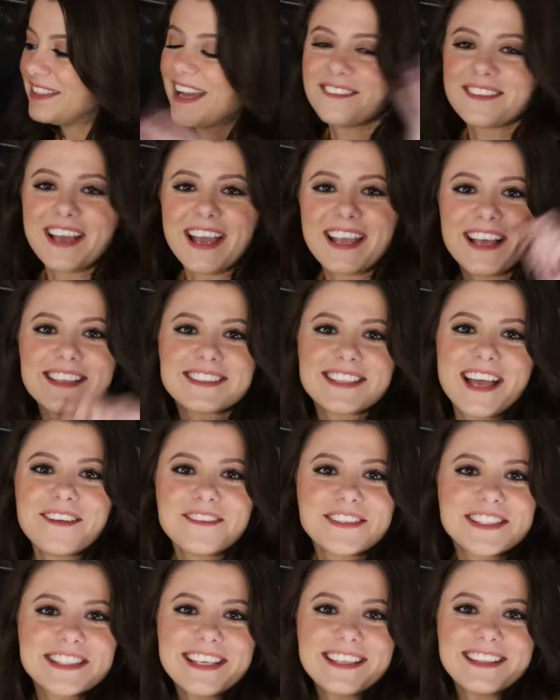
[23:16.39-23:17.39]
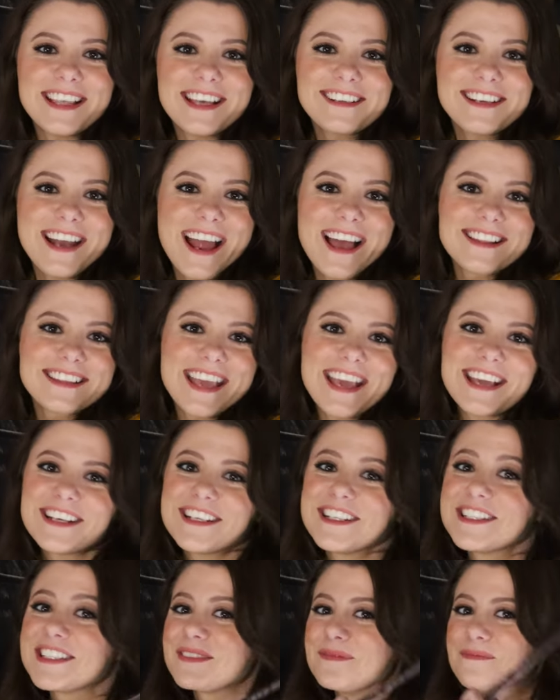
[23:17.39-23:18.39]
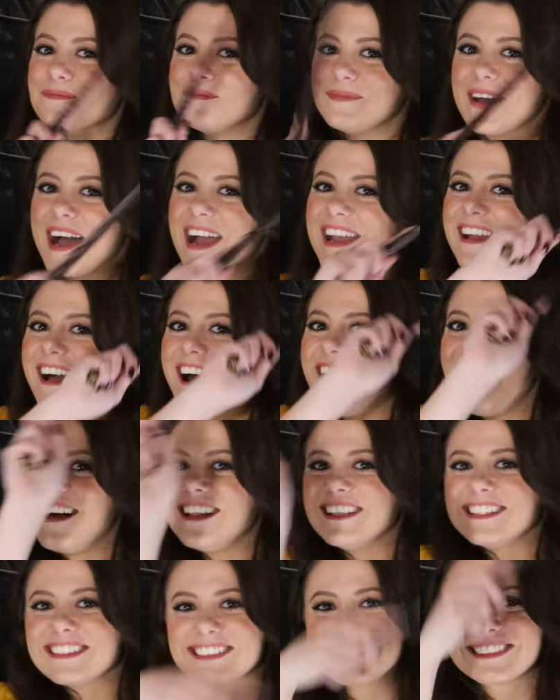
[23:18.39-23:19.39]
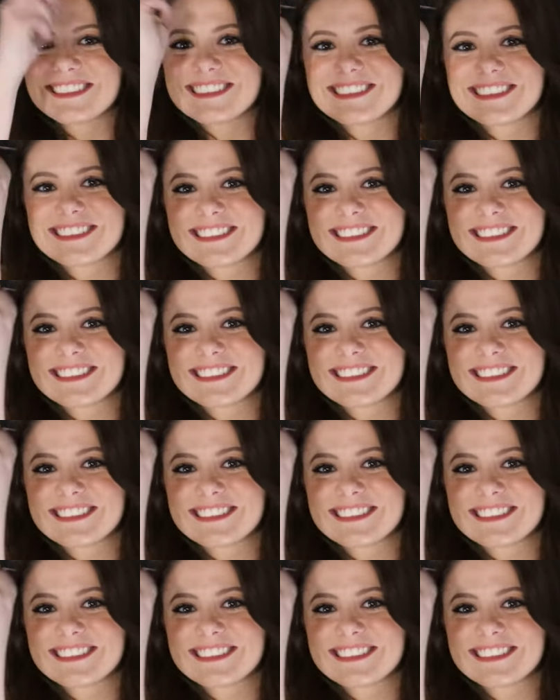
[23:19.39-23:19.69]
yeah, I guess I will see you later, alligators. Bye, y'all.